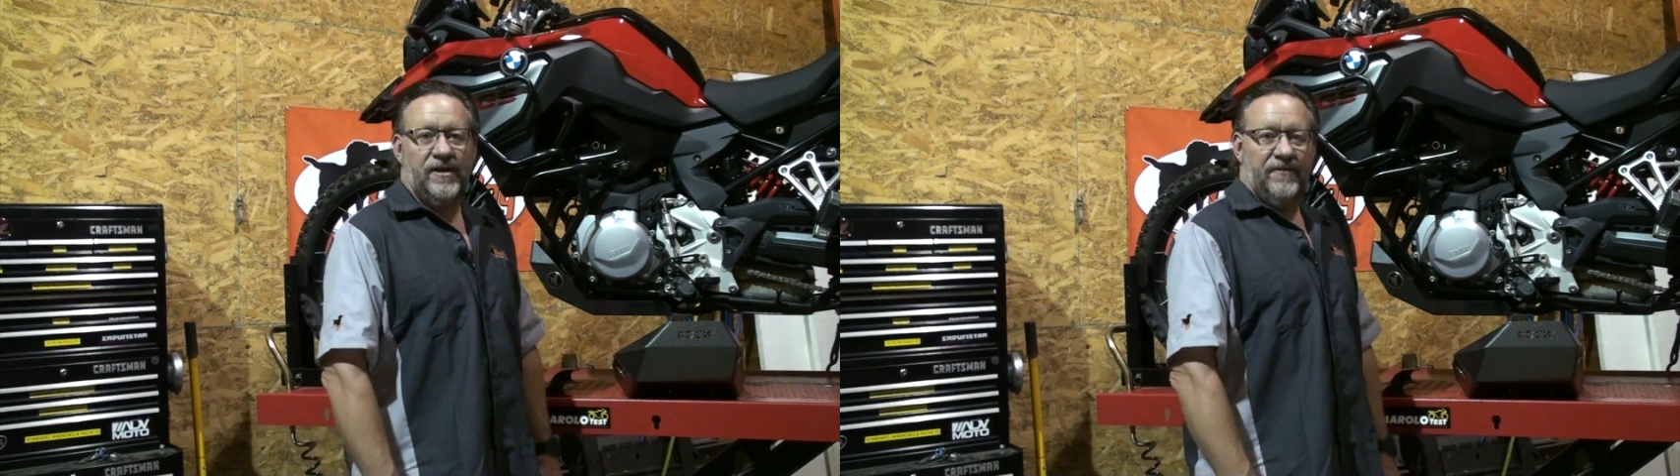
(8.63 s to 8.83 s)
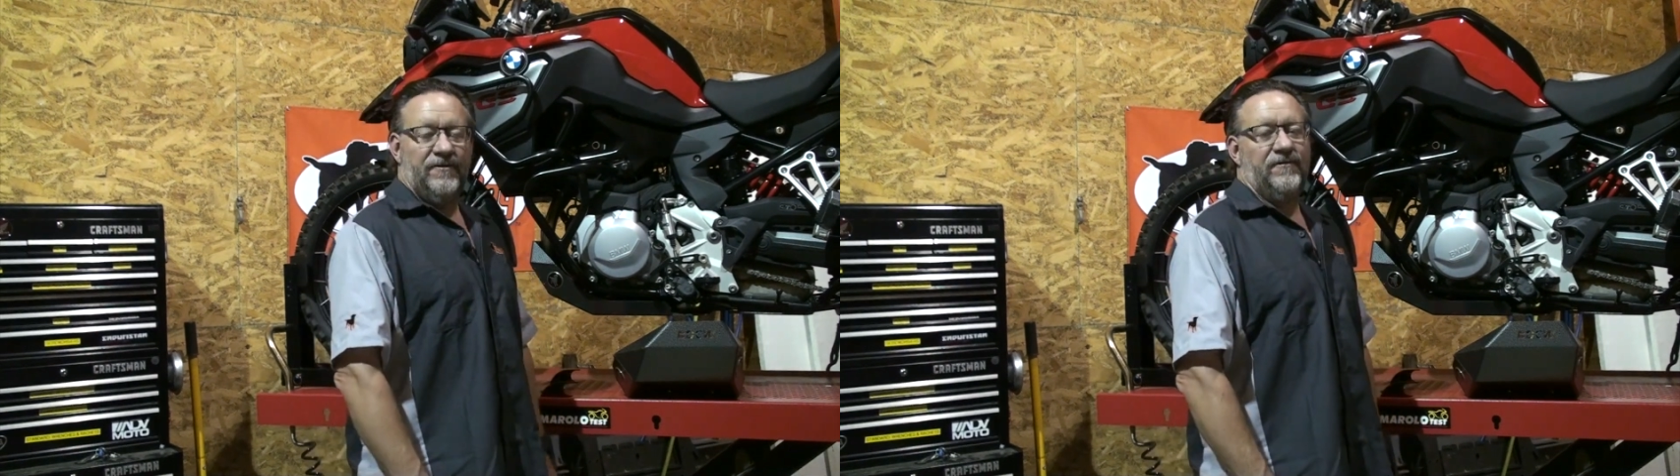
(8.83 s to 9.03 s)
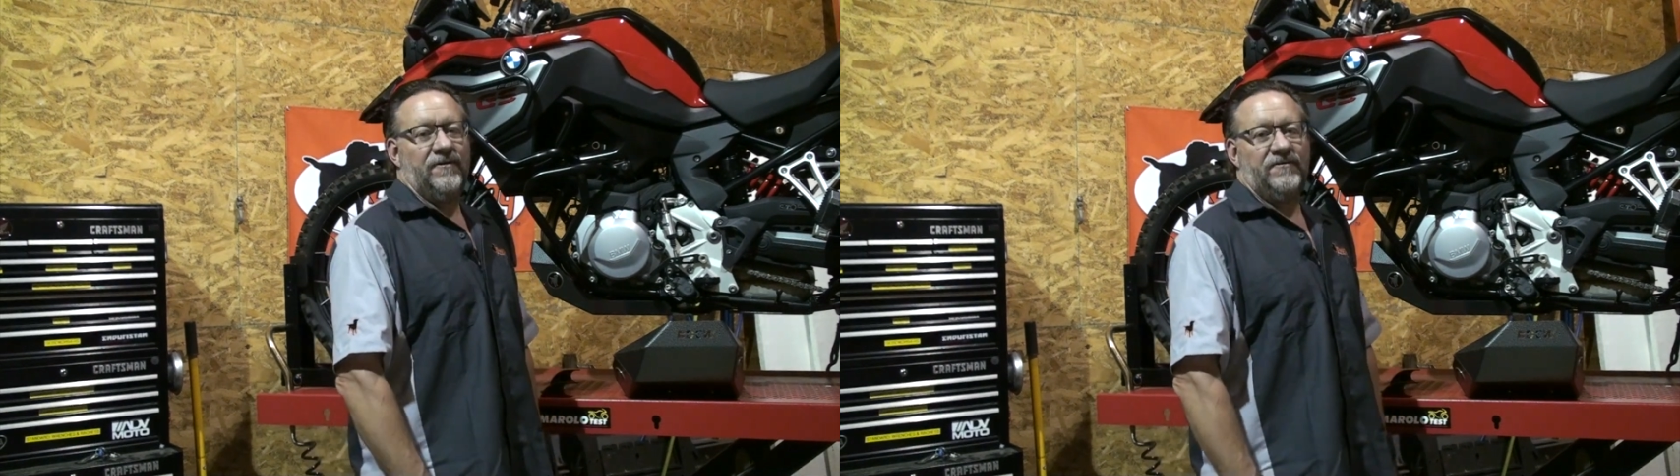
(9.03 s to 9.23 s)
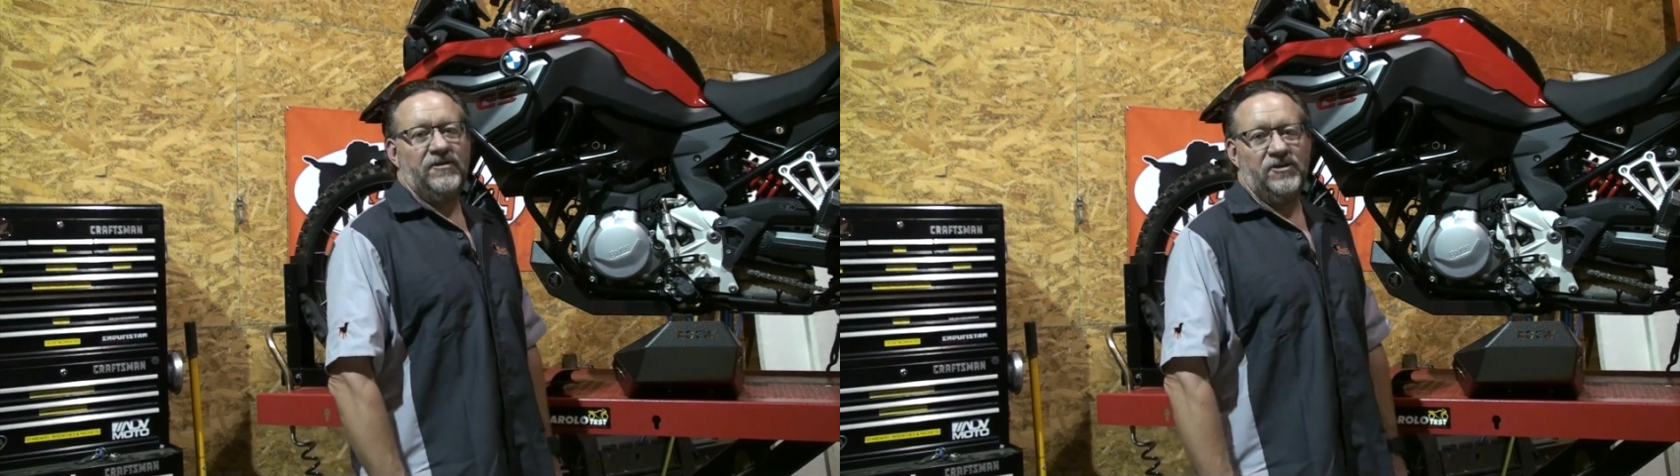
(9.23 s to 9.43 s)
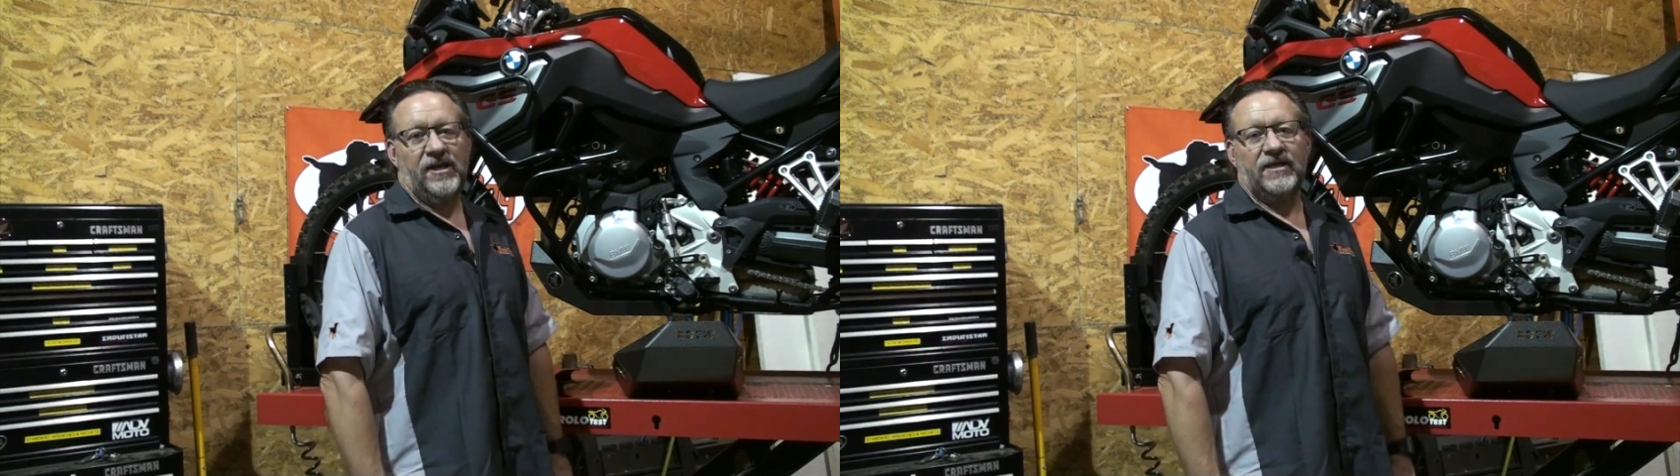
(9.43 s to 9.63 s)

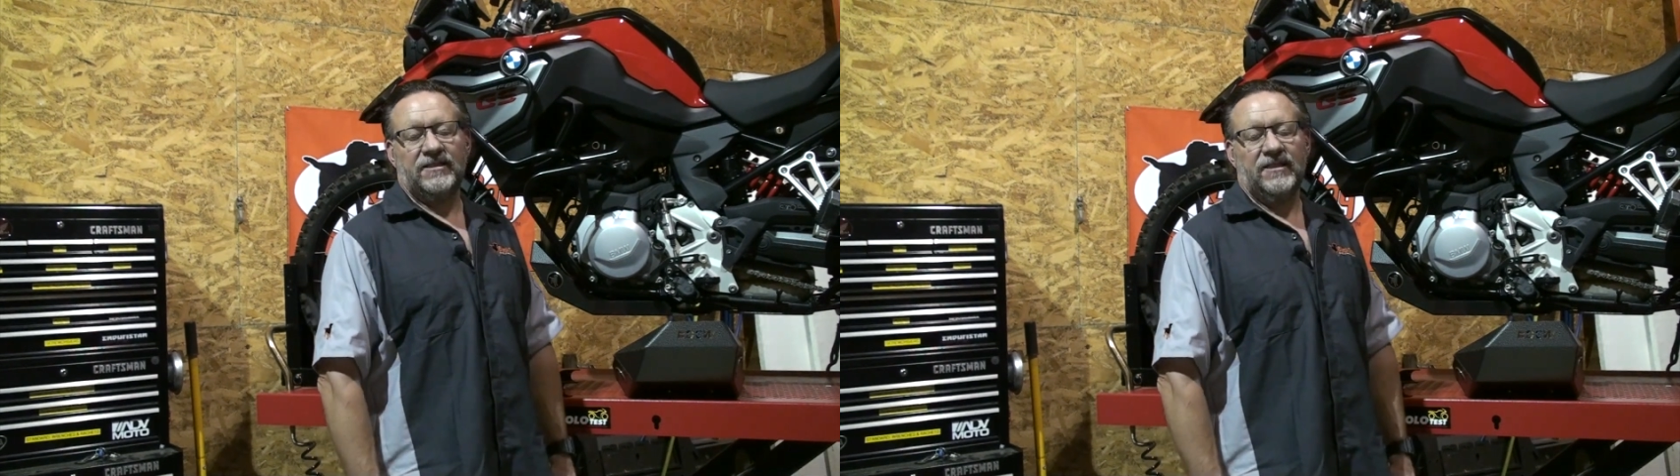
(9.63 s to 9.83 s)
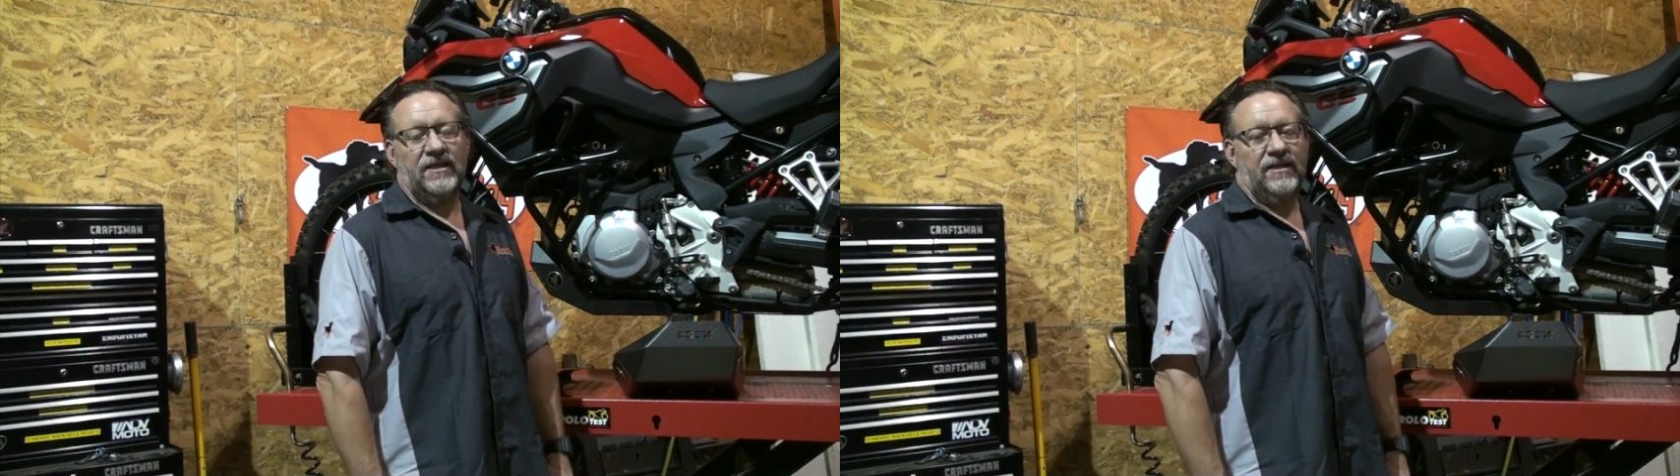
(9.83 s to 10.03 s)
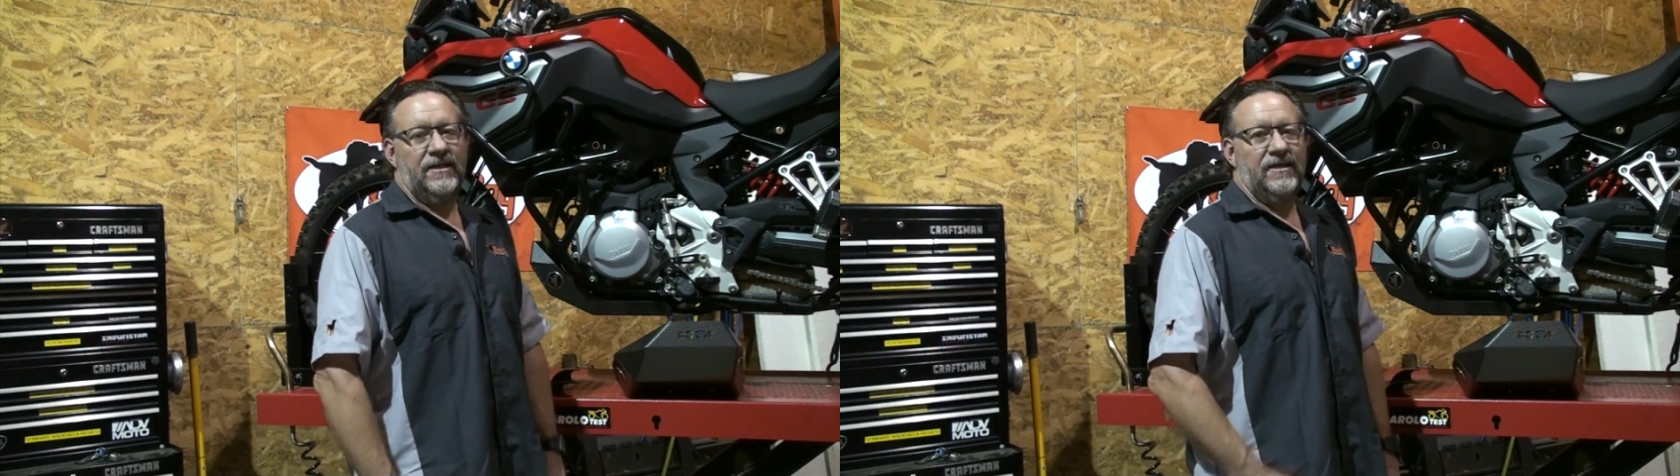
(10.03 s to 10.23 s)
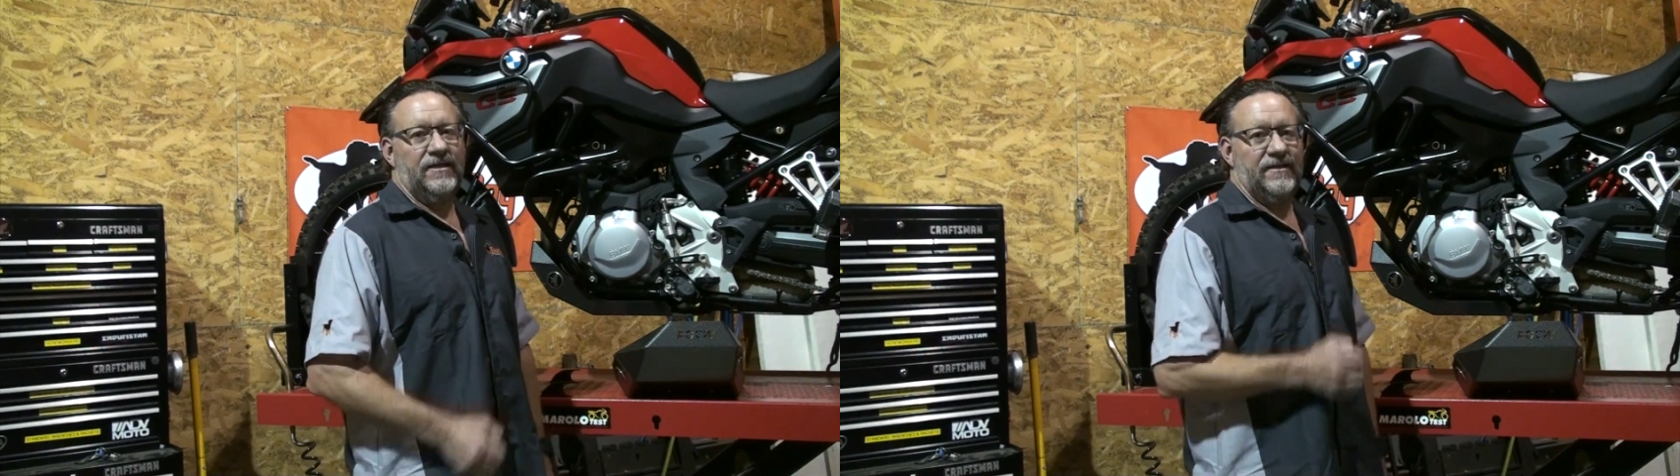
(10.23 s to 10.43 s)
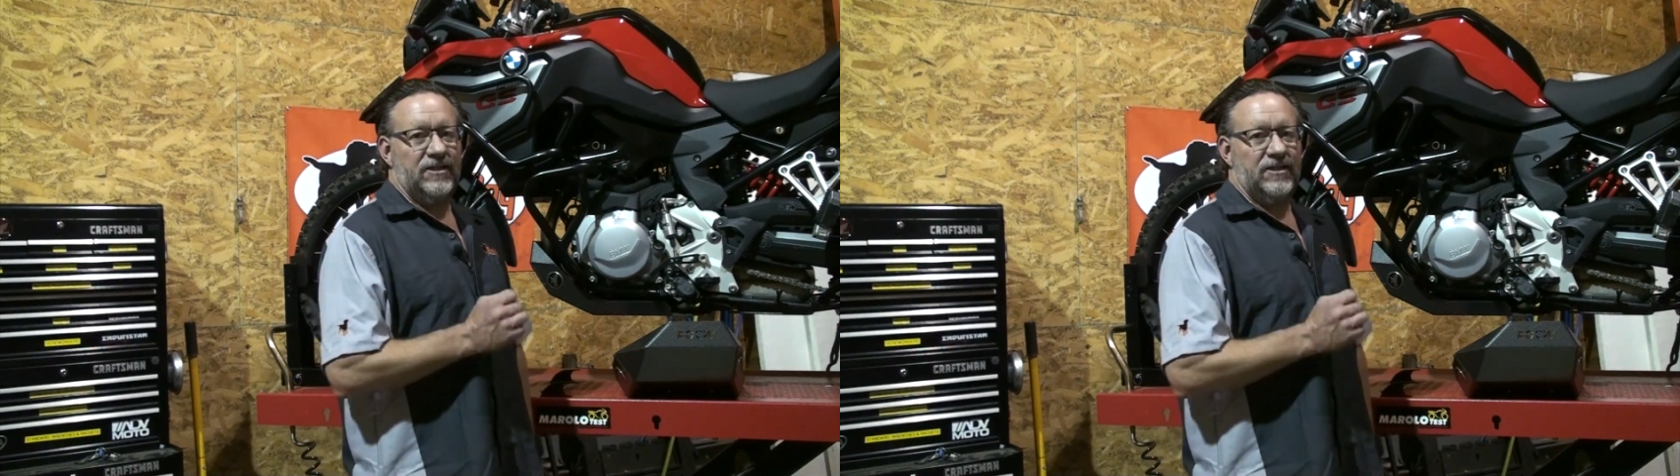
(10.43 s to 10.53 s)
F850GS.